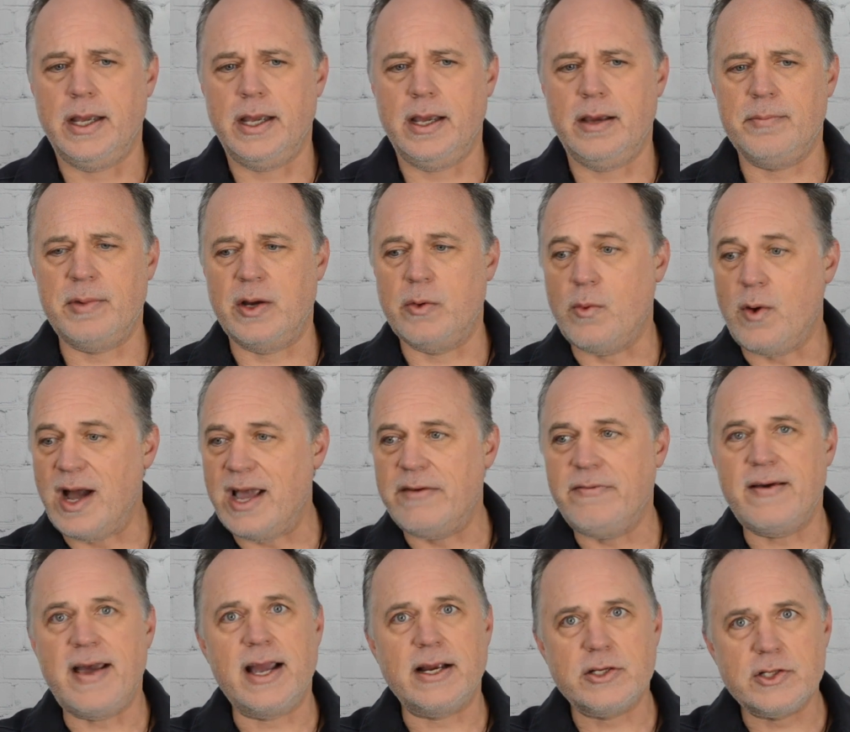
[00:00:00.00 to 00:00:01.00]
And my
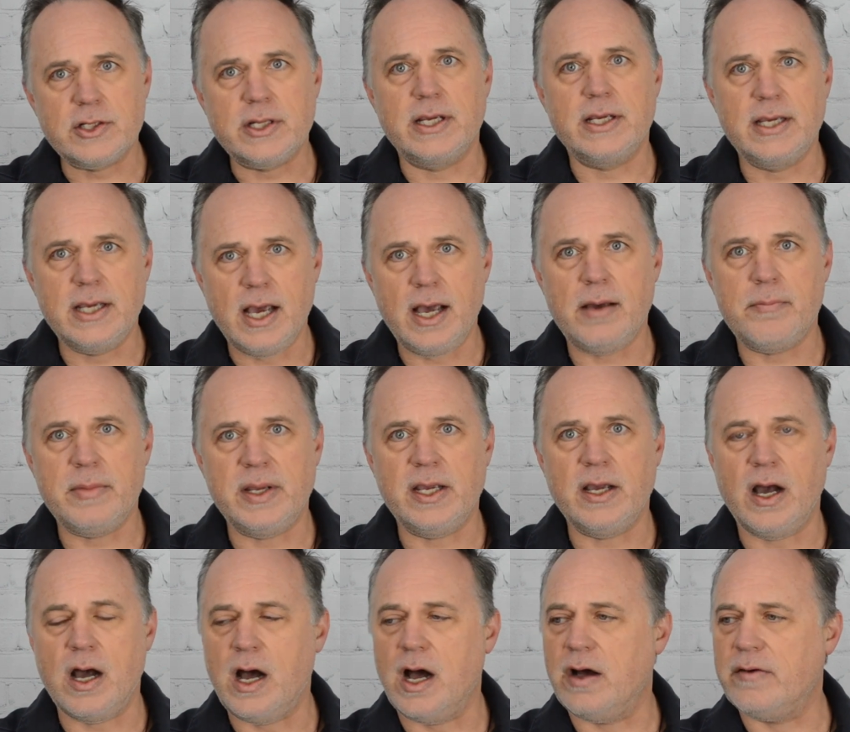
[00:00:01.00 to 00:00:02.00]
wife actually cut me
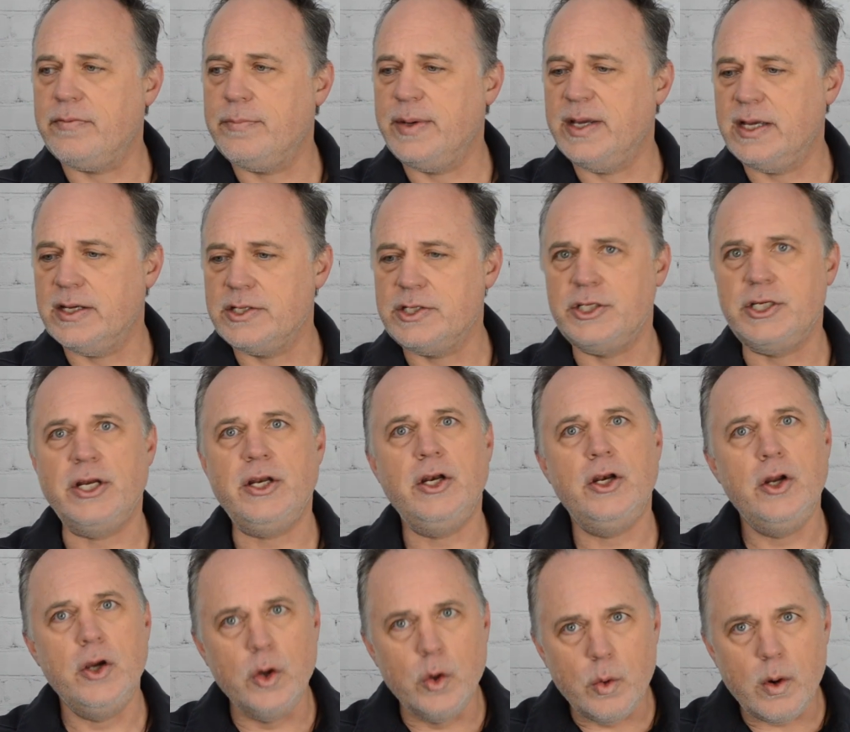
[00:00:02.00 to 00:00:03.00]
off because she
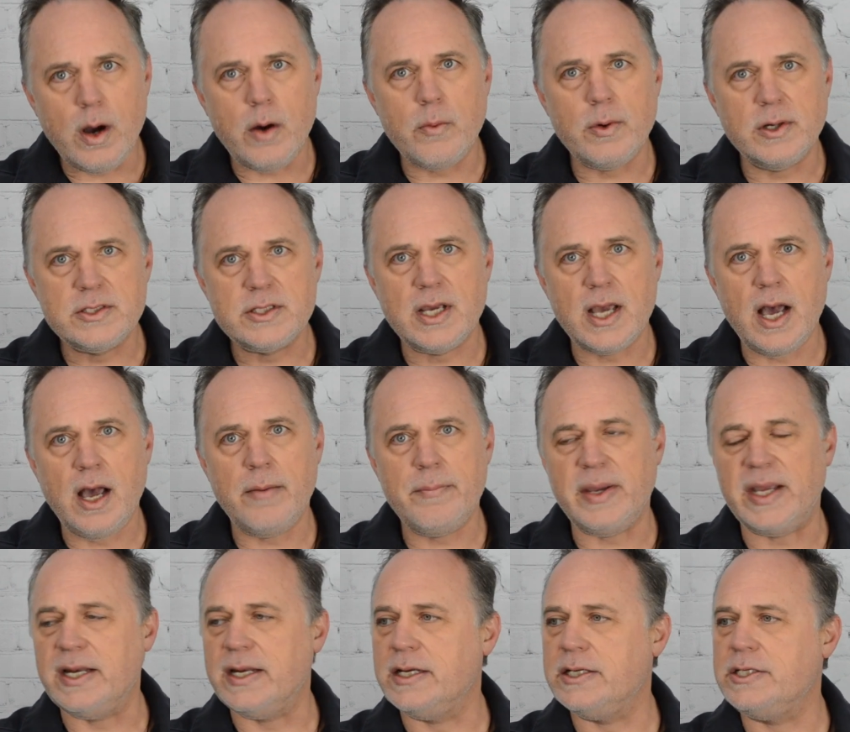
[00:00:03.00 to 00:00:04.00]
knew what was
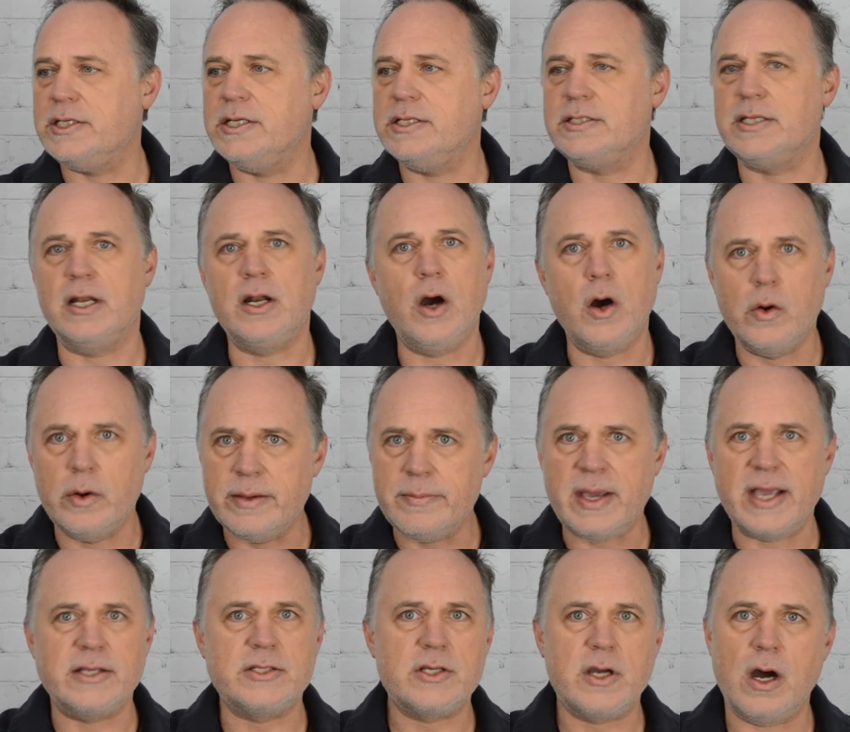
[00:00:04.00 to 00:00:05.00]
coming. And she said, oh, he
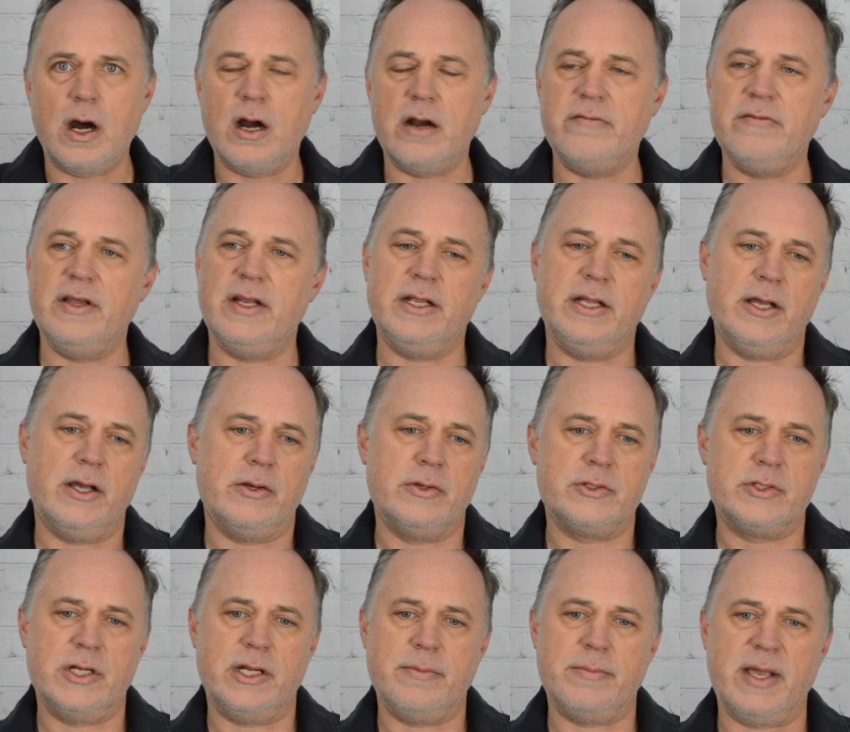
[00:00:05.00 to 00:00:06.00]
makes car
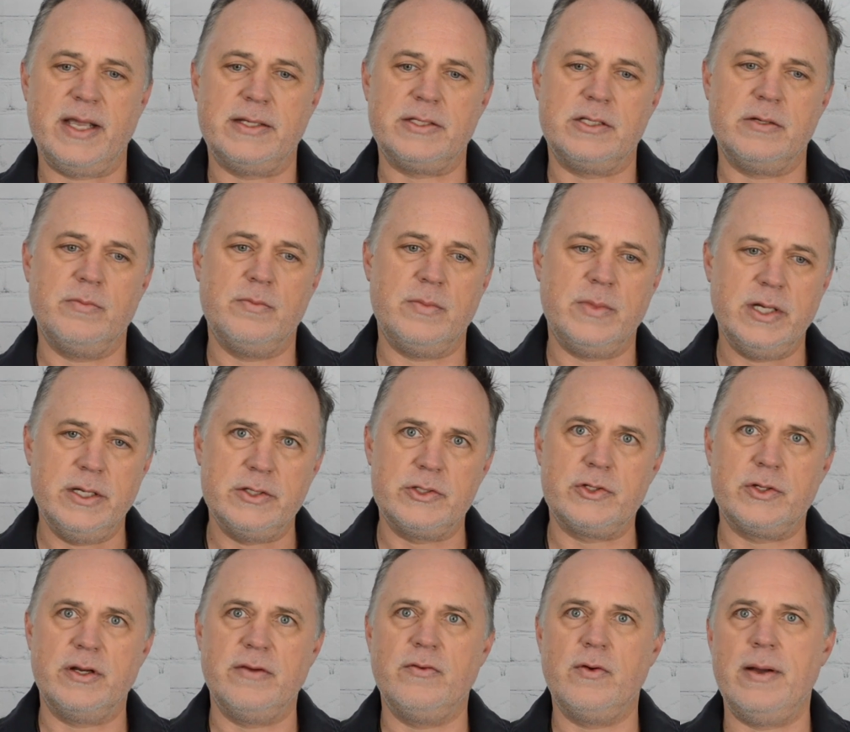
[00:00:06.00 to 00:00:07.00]
videos and he makes some
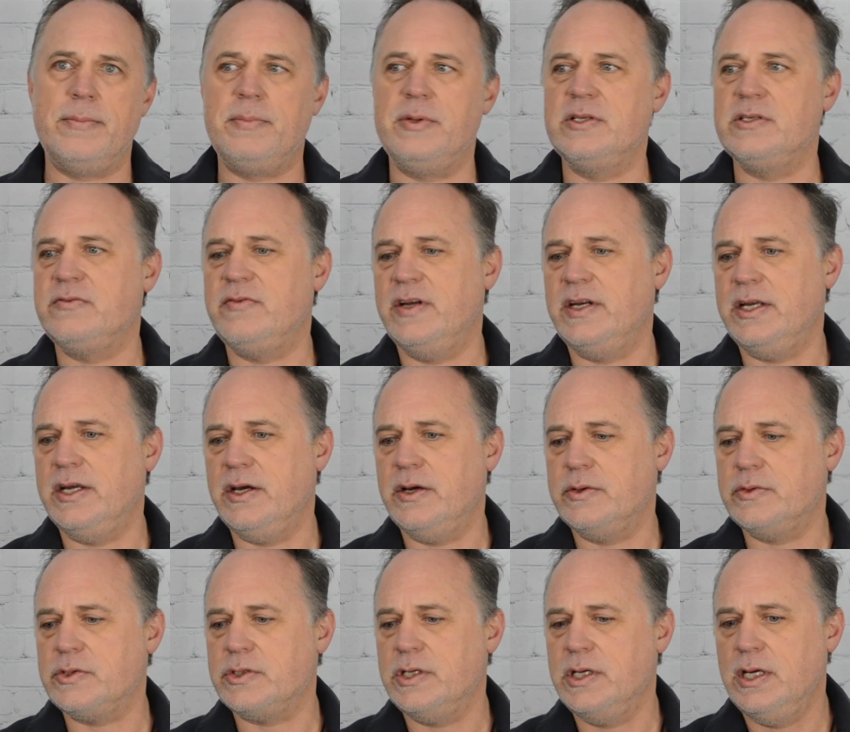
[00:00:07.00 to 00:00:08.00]
history of weapons
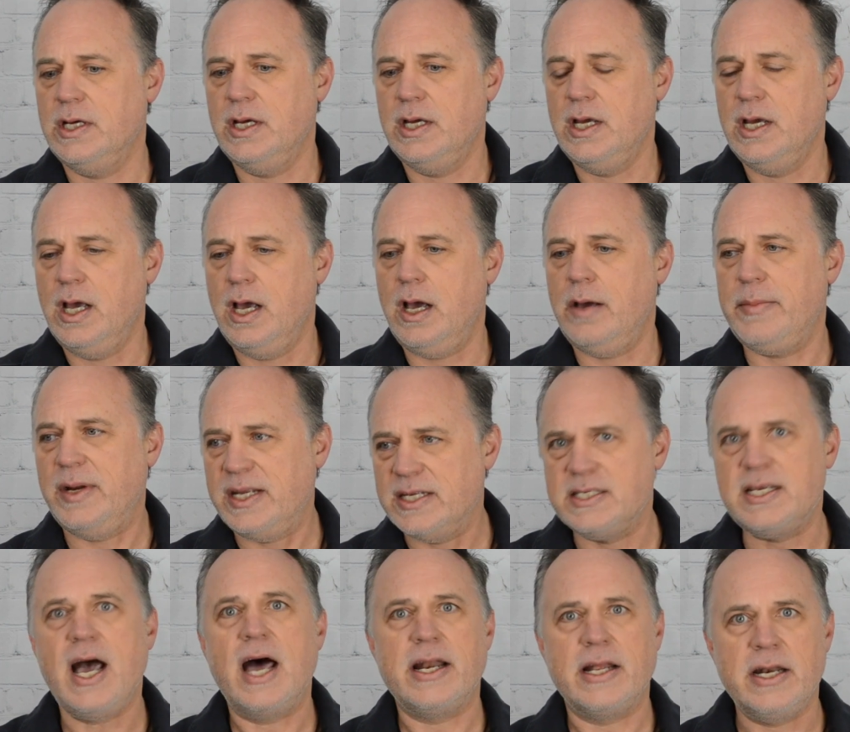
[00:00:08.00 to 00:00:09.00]
videos. Um, and
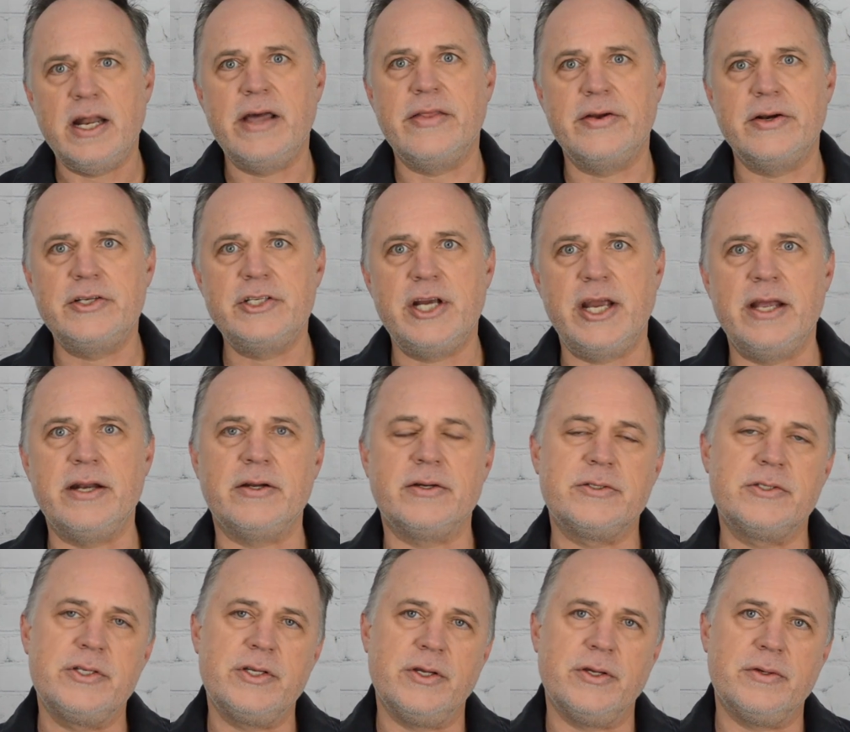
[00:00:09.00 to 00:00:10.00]
he's got another
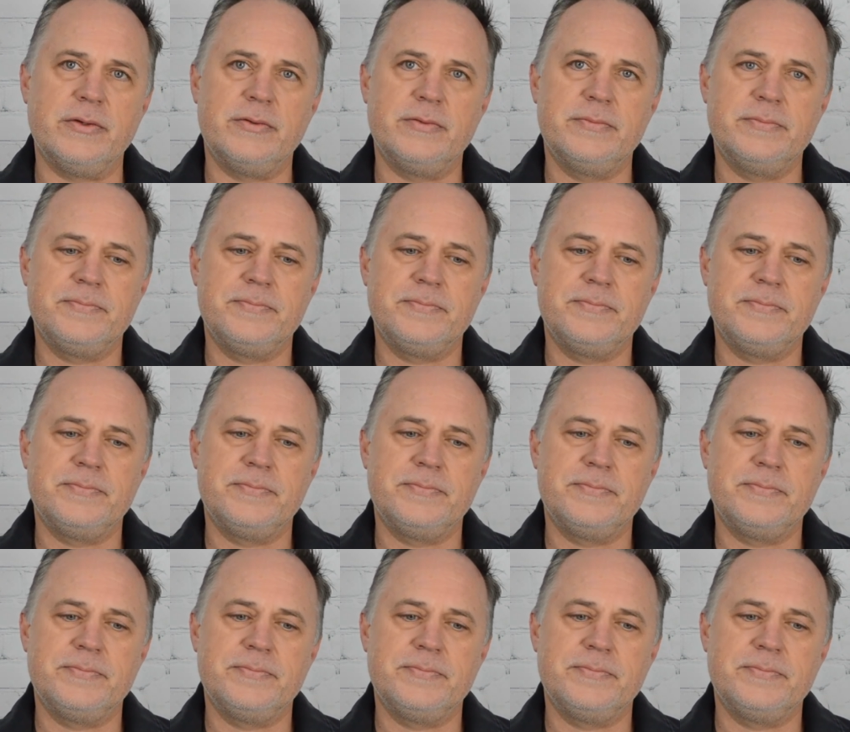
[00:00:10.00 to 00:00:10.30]
channel too.